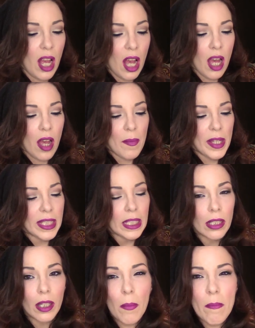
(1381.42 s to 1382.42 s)
It's a
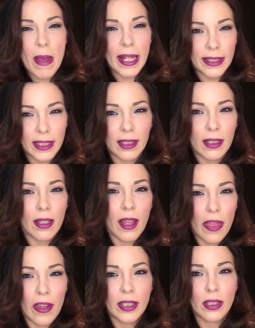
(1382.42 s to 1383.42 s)
little messy,
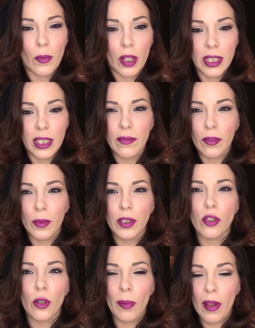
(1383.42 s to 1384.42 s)
this one. Even when
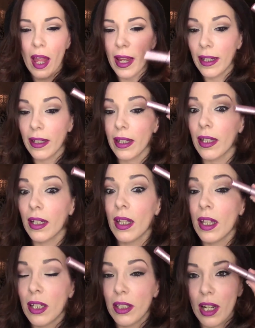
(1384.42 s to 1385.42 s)
you're applying it,
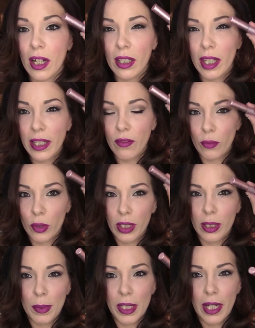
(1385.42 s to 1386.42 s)
you gotta like
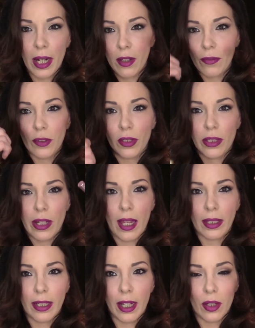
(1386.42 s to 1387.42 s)
really be careful to
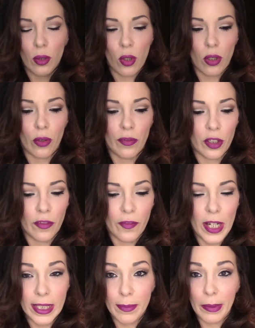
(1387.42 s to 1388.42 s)
not get it all over your
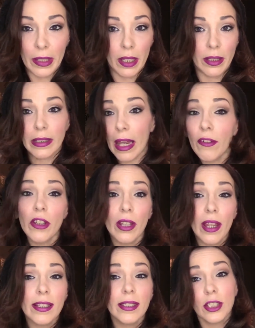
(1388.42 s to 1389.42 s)
face. But
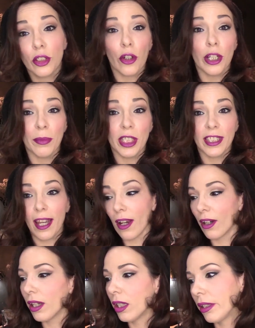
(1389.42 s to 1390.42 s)
nevertheless, it's a great
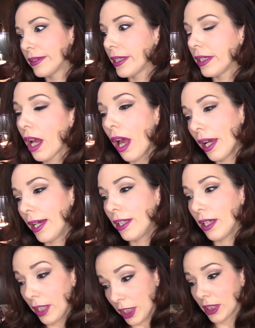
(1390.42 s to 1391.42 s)
mascara. It's like, hi,
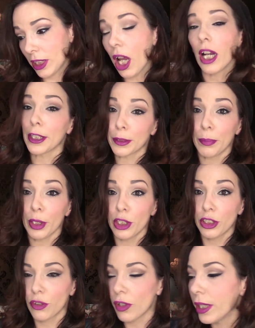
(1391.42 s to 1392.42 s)
it sucks, but
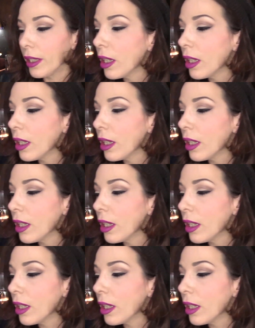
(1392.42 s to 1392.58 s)
it's great.